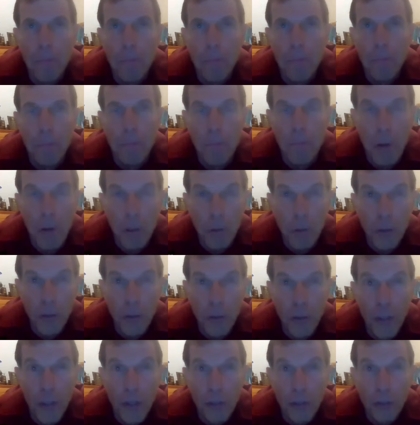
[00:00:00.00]
Most
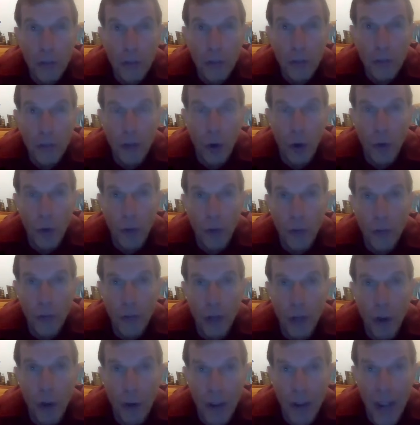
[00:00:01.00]
of those
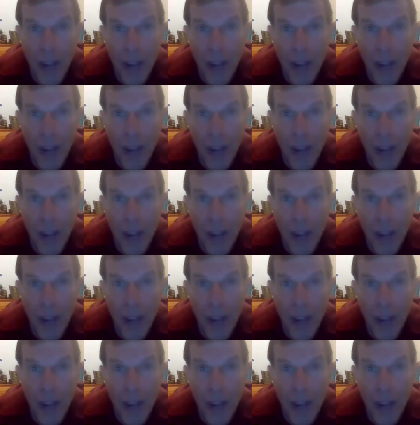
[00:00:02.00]
are